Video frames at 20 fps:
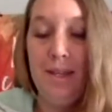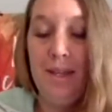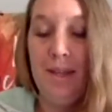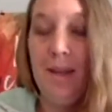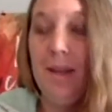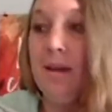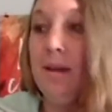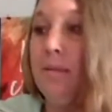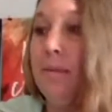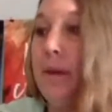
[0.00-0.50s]

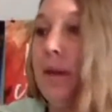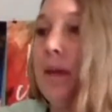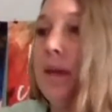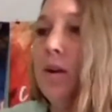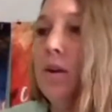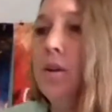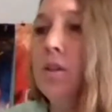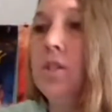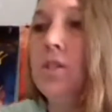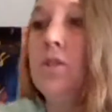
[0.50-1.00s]
And
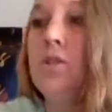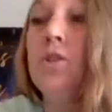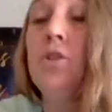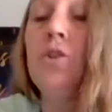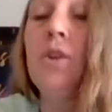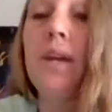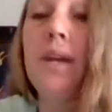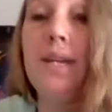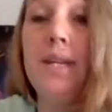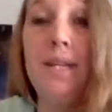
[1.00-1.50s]
also the
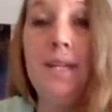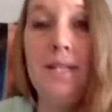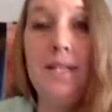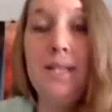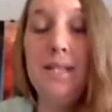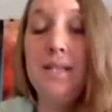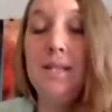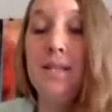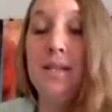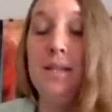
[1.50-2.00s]

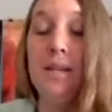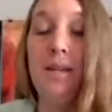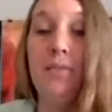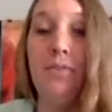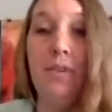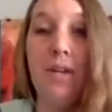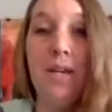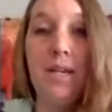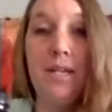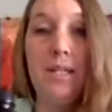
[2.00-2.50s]
Tri-Ease, I
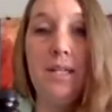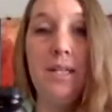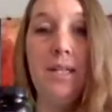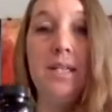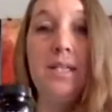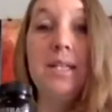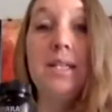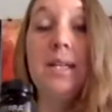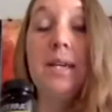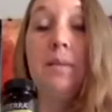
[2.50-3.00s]
forgot,
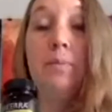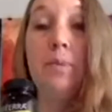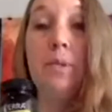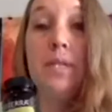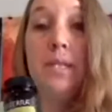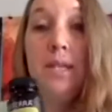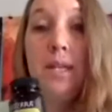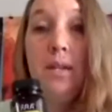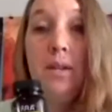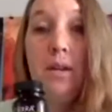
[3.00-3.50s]
is
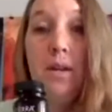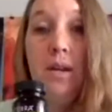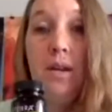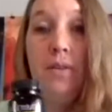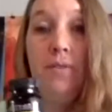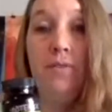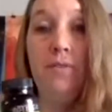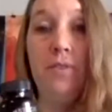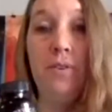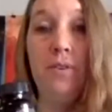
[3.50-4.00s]
10%
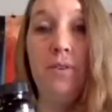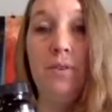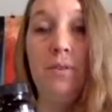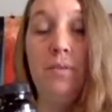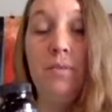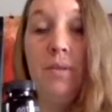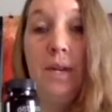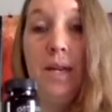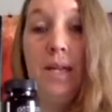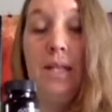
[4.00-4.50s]
off,
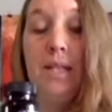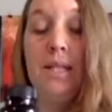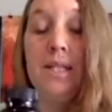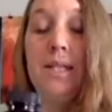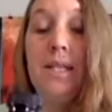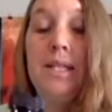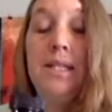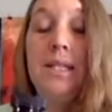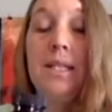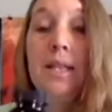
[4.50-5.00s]
right? This
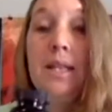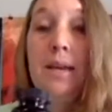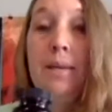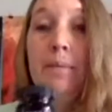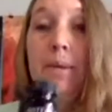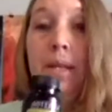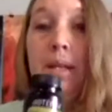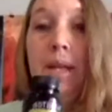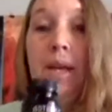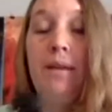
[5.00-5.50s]
has
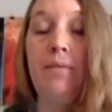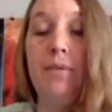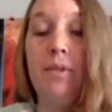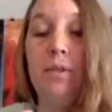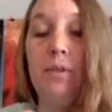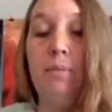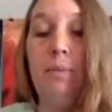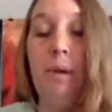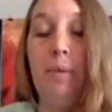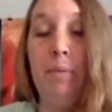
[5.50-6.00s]
lemon, lavender,
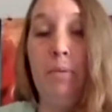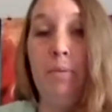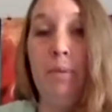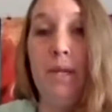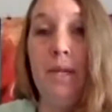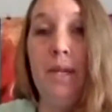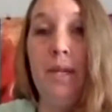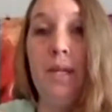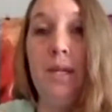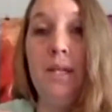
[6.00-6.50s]
and
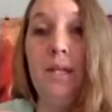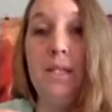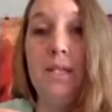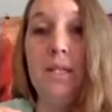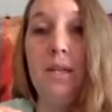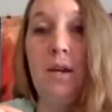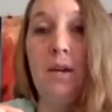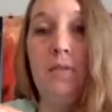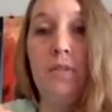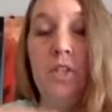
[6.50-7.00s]
peppermint in a
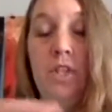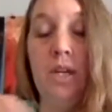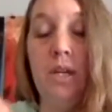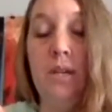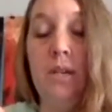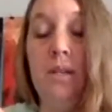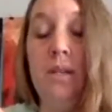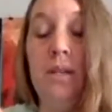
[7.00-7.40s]
soft gel.